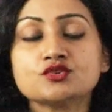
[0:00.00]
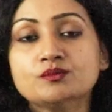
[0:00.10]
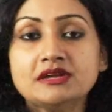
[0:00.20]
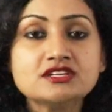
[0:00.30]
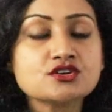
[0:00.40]
you
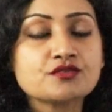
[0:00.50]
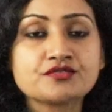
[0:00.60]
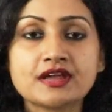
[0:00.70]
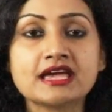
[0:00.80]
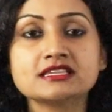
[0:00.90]
meet your
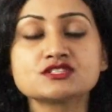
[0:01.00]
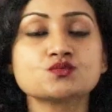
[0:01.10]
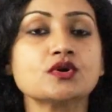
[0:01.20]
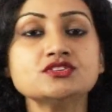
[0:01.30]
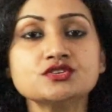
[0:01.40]
friends?
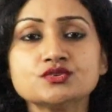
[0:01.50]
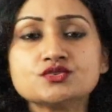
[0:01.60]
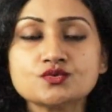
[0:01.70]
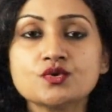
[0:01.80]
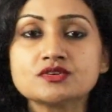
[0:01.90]
What do you
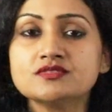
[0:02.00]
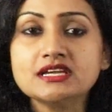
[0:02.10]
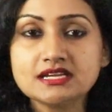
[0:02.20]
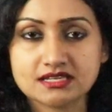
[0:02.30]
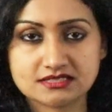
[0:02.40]
do on
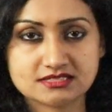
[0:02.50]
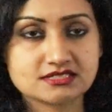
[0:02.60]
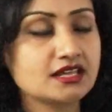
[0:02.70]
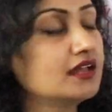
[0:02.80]
weekends?